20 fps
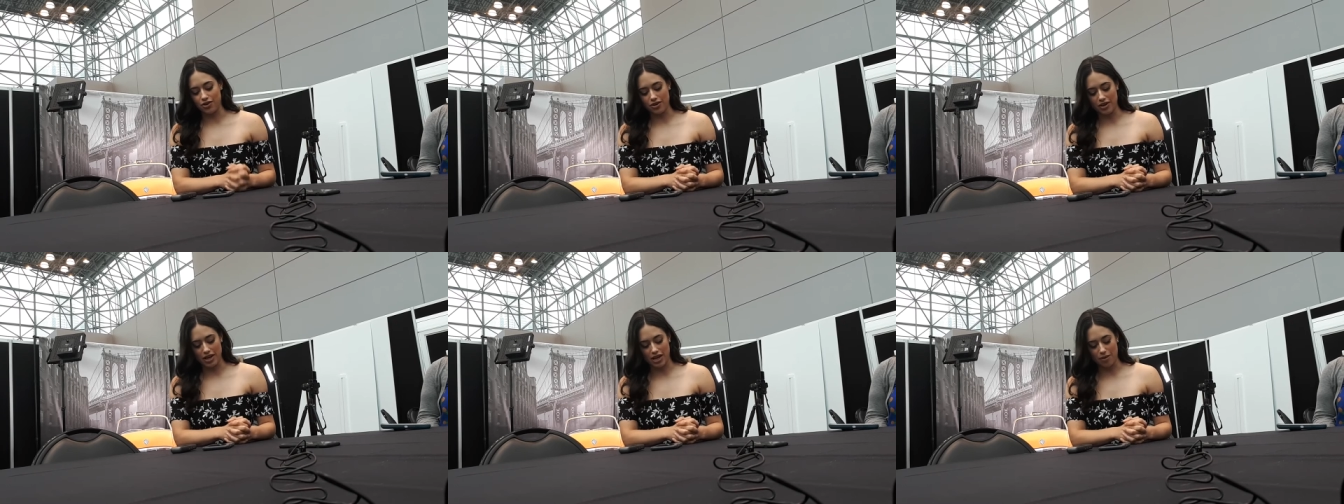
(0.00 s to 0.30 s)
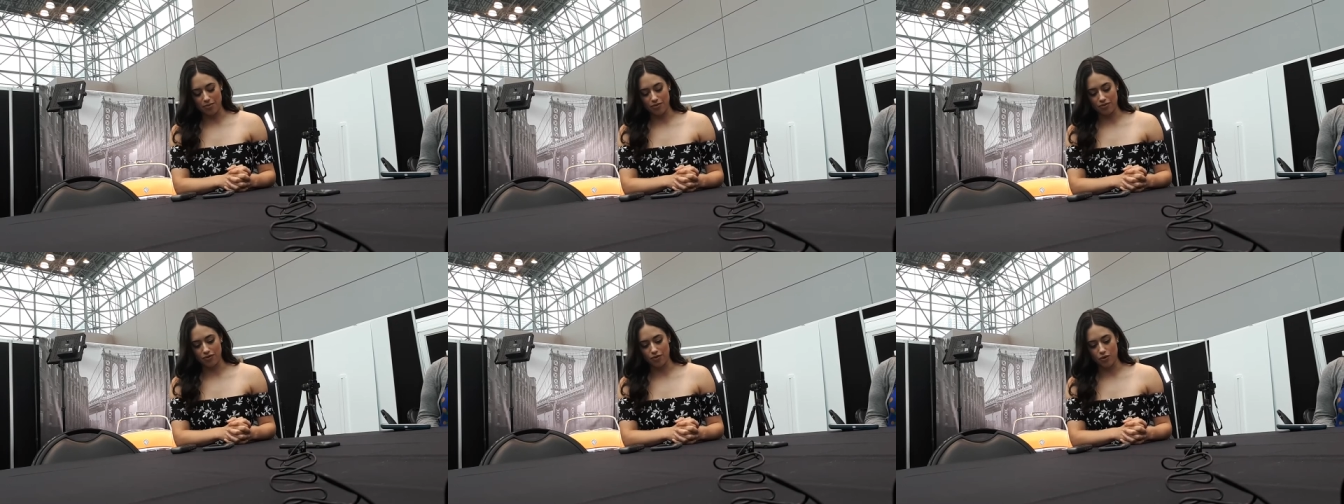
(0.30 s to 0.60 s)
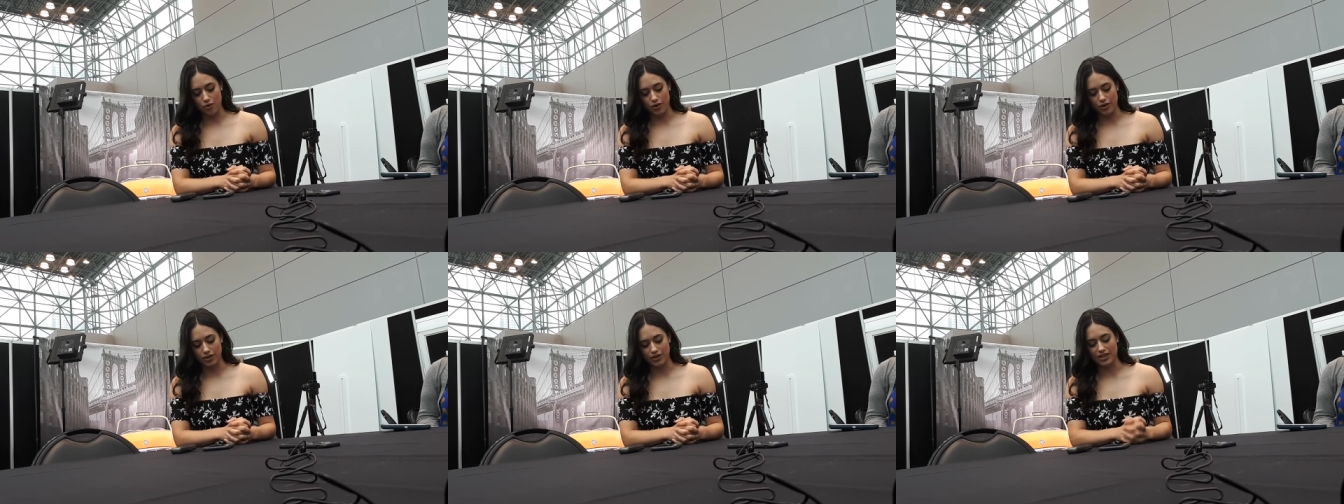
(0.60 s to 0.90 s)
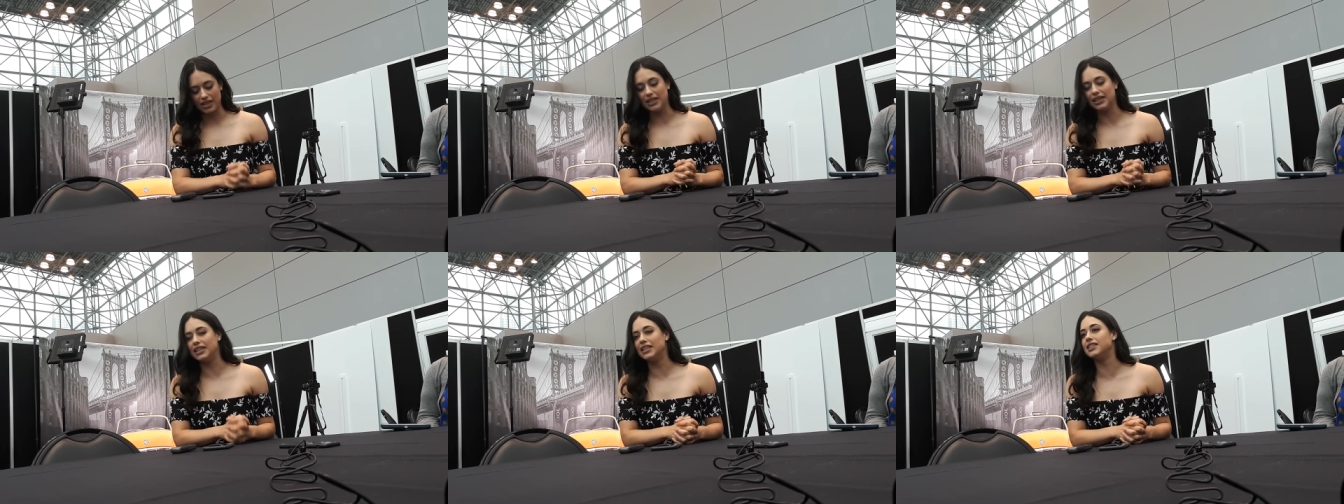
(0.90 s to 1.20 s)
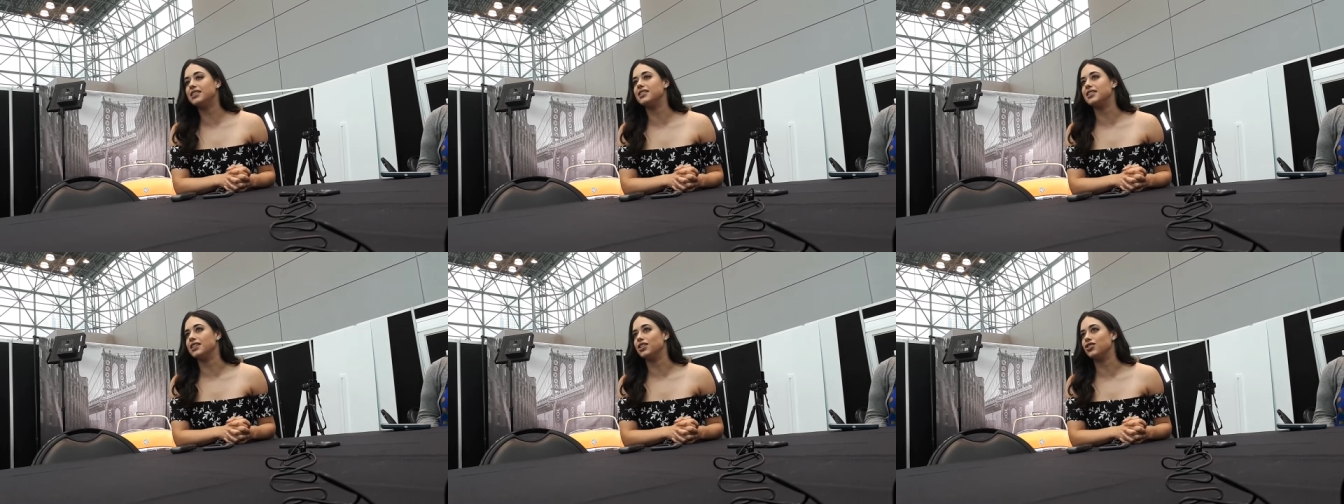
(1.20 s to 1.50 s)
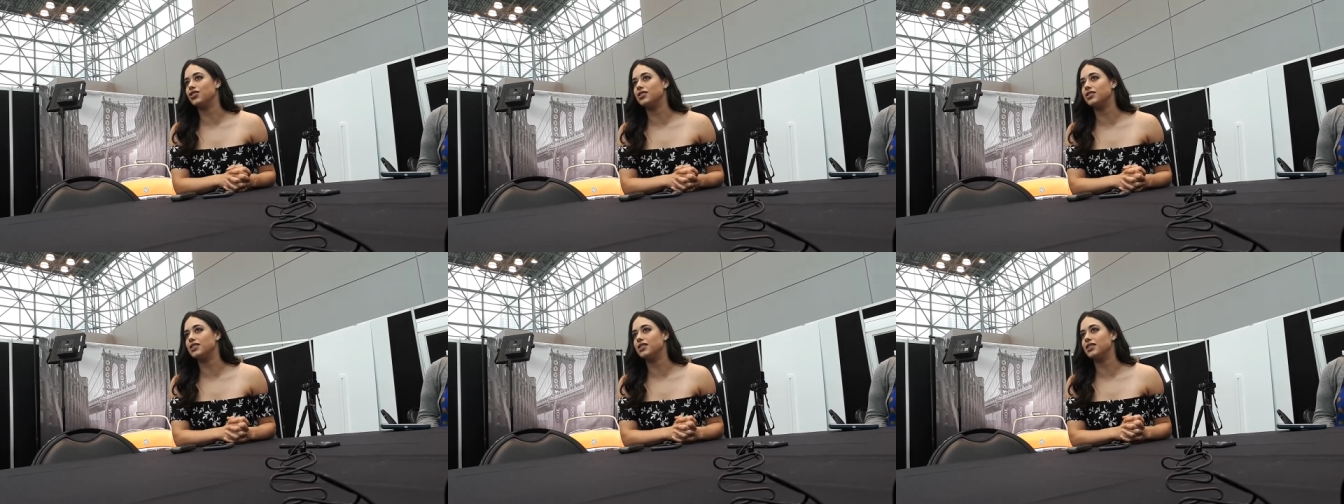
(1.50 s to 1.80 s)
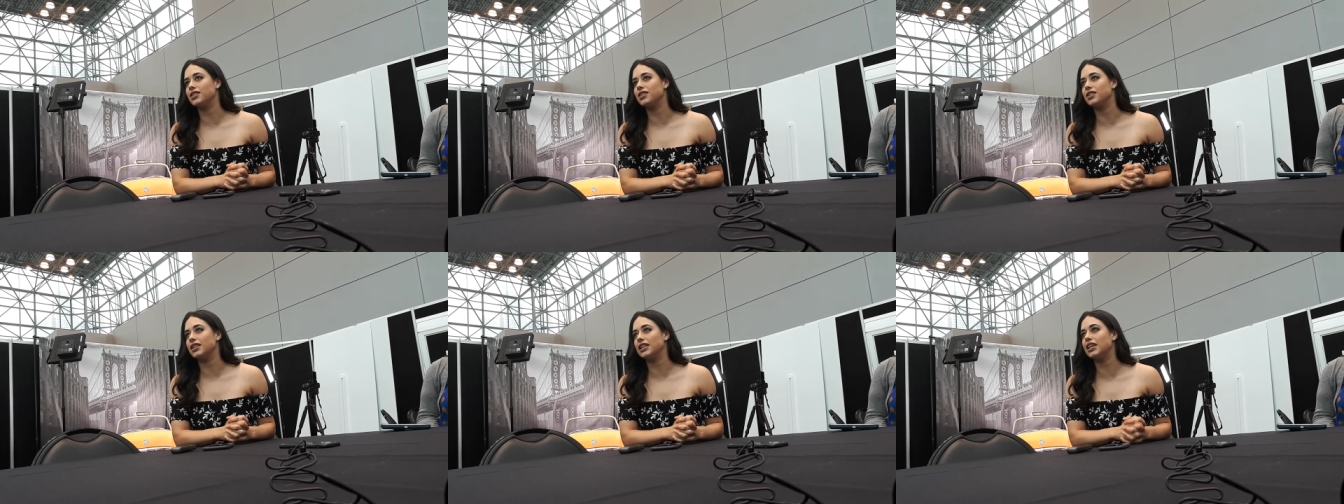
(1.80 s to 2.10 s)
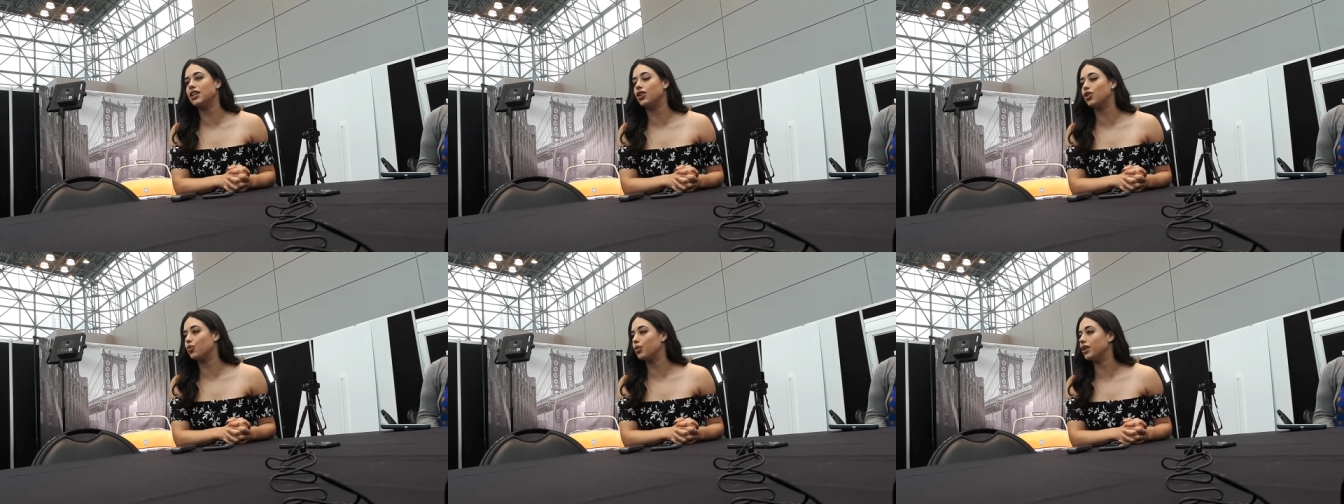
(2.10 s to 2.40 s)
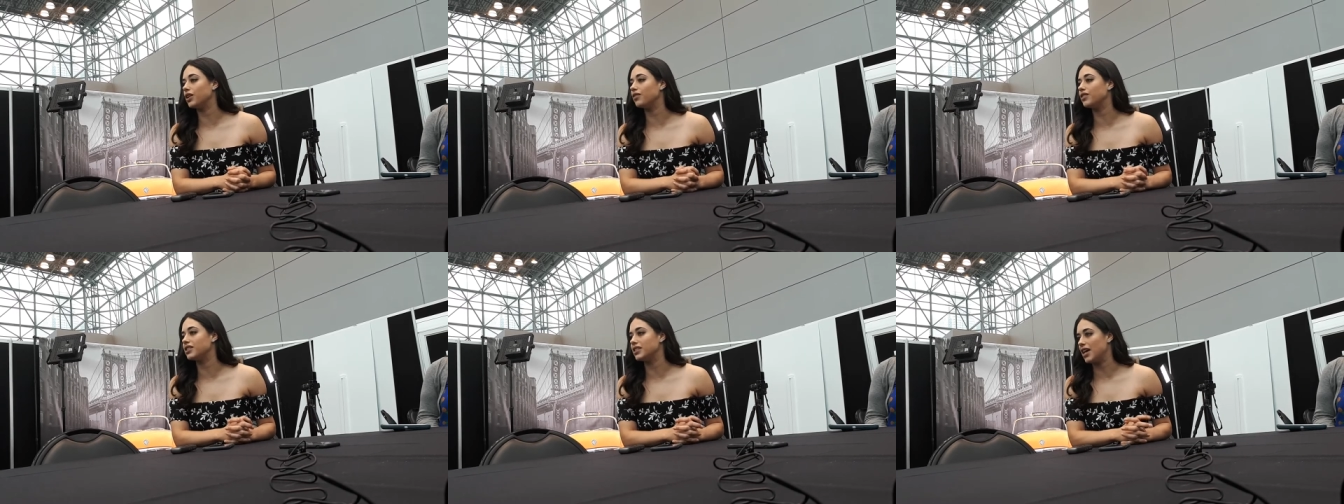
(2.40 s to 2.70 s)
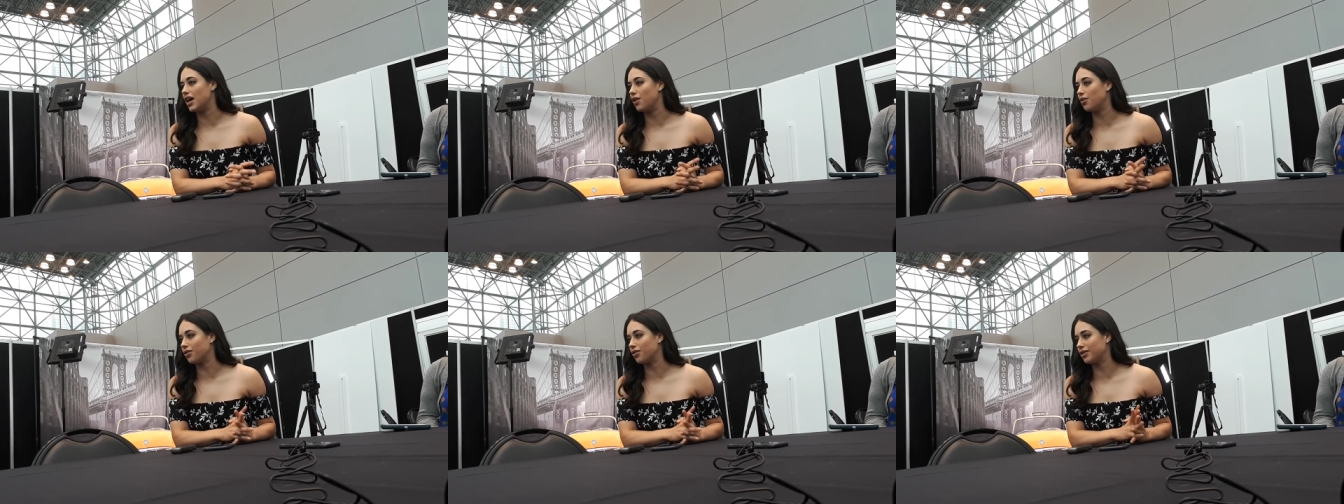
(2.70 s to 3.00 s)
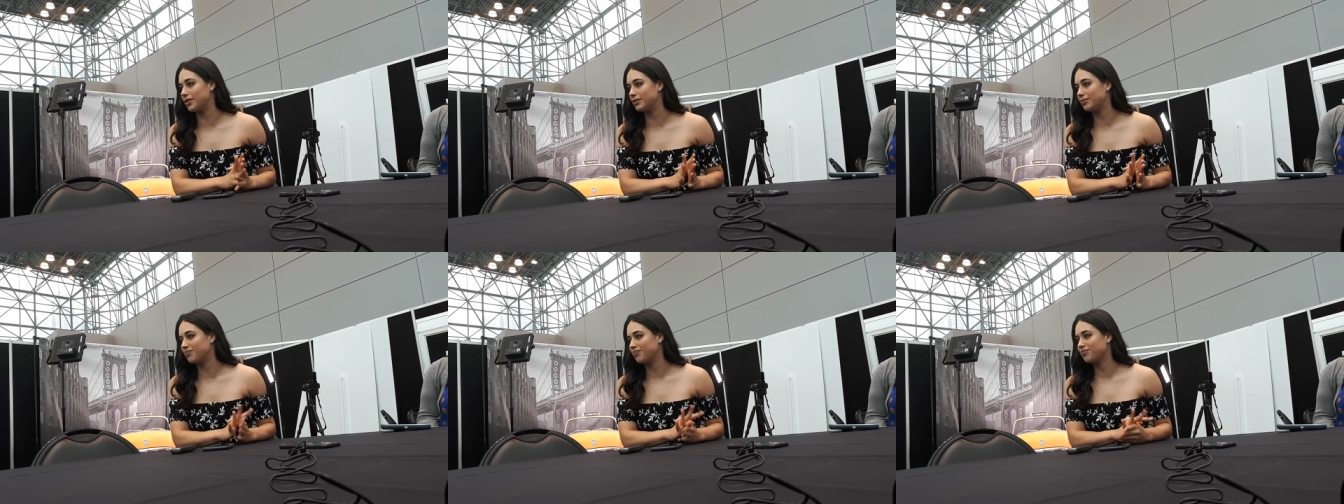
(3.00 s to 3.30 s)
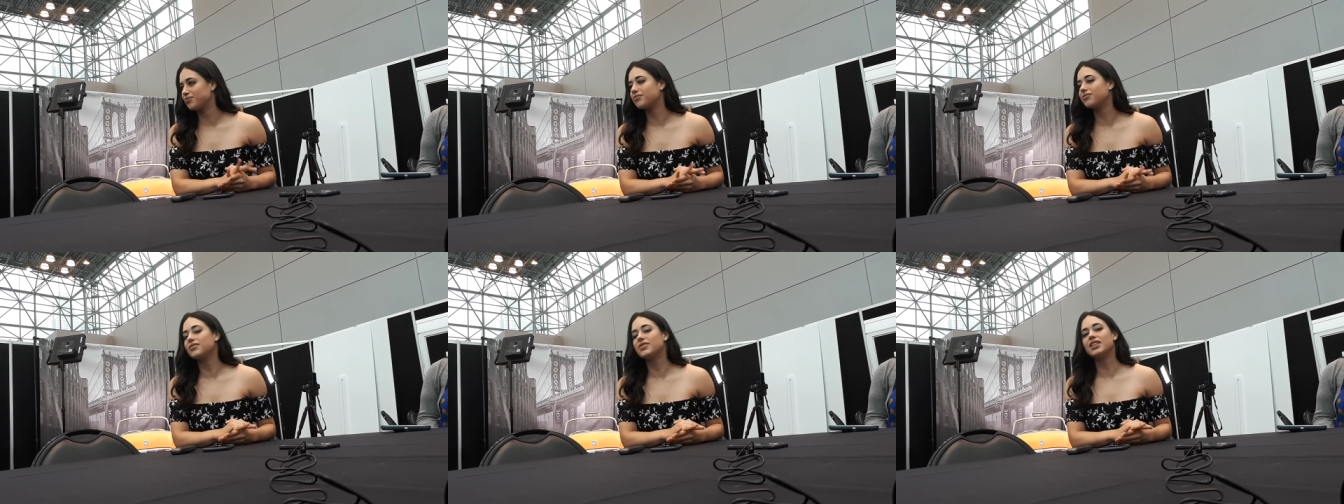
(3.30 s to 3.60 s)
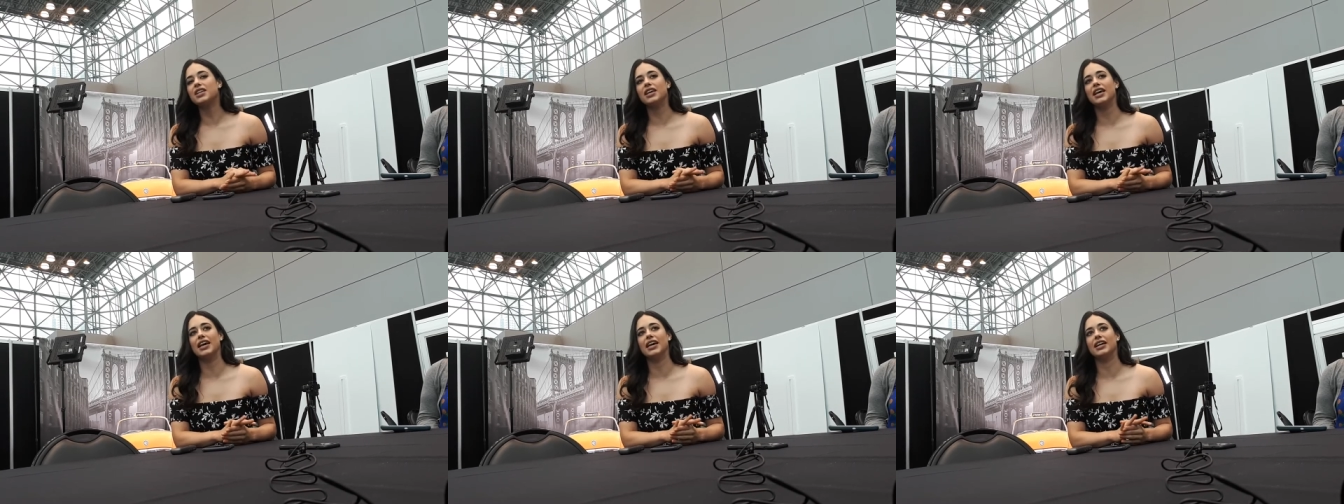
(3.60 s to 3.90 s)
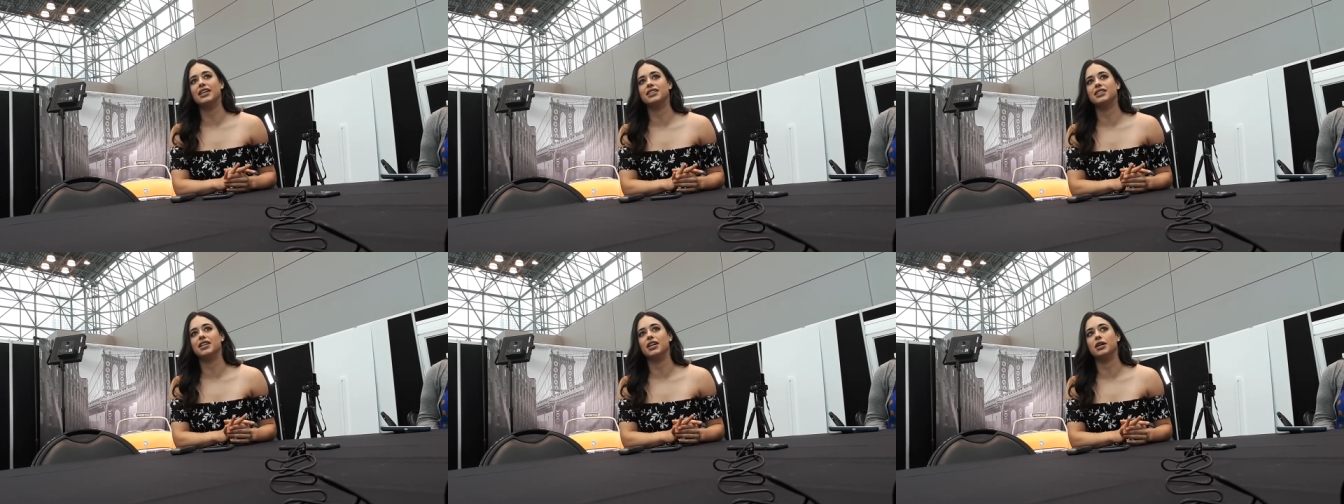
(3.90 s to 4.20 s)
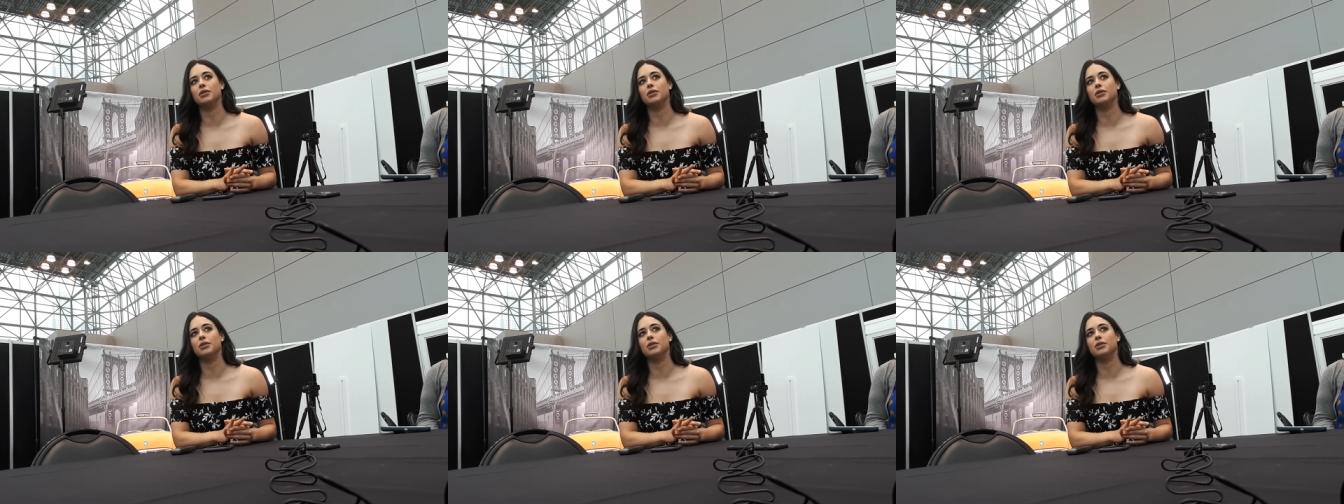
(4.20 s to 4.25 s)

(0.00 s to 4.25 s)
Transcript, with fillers: name, of course, Elise. She's the lead on Queen of the South, and